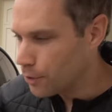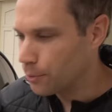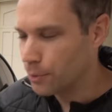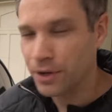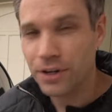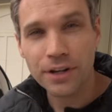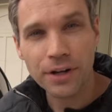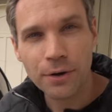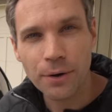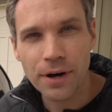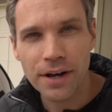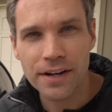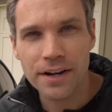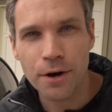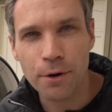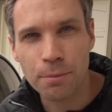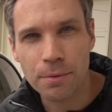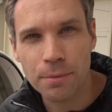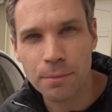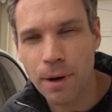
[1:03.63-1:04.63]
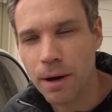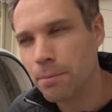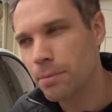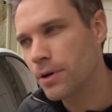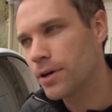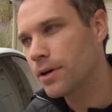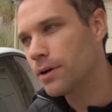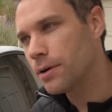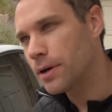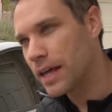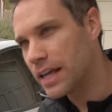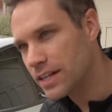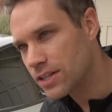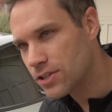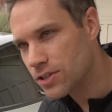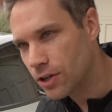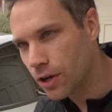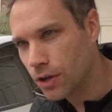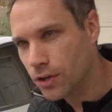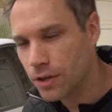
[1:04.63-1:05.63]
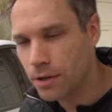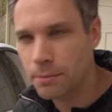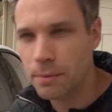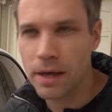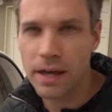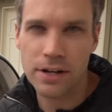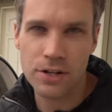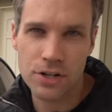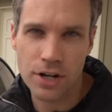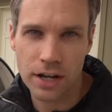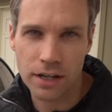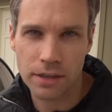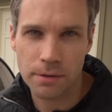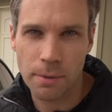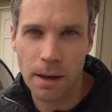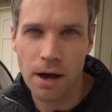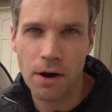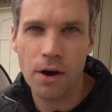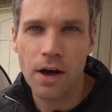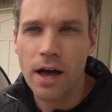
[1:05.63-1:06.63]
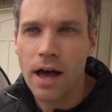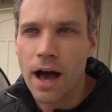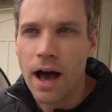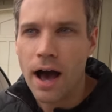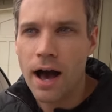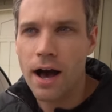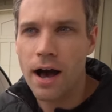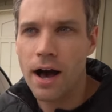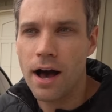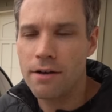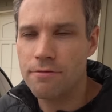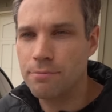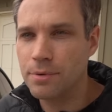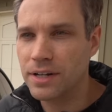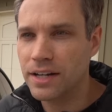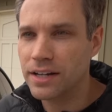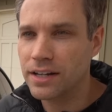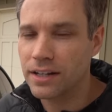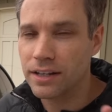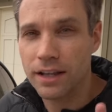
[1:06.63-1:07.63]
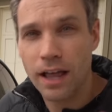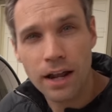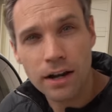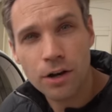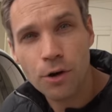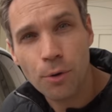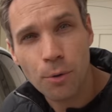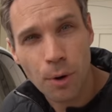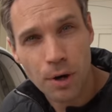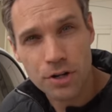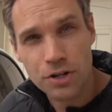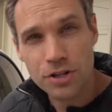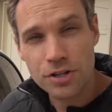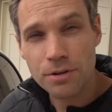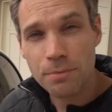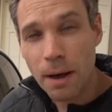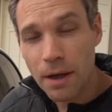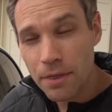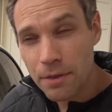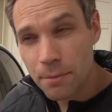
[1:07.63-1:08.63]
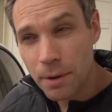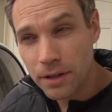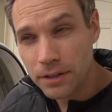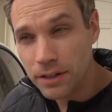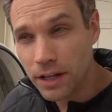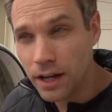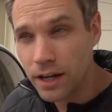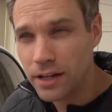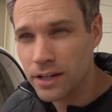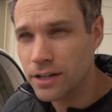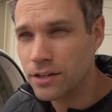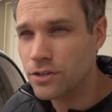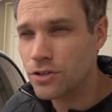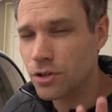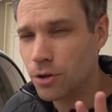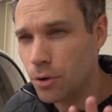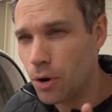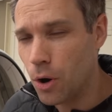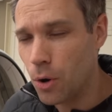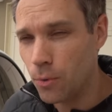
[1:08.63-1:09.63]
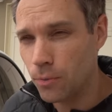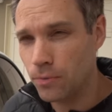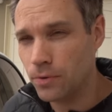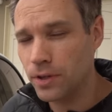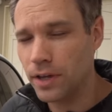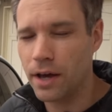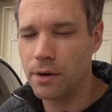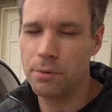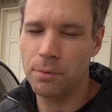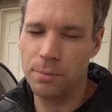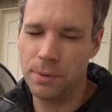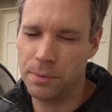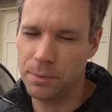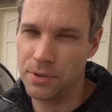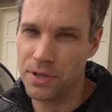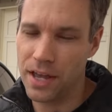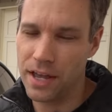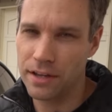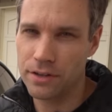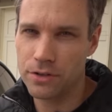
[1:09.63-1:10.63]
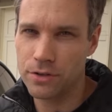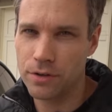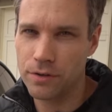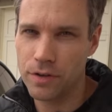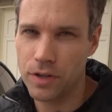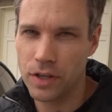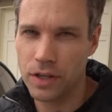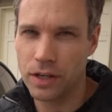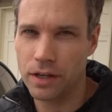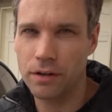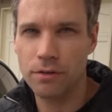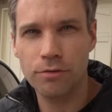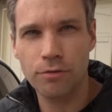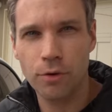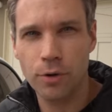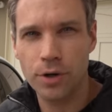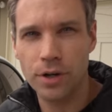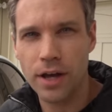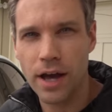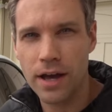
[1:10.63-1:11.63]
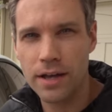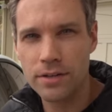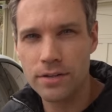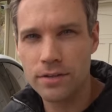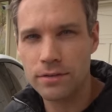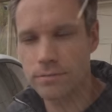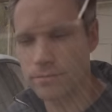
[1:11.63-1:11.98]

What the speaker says: We're gonna go ahead, open them up, install them and check them out. I've been getting a lot of questions about them online, so hopefully I will be able to answer everything for you guys.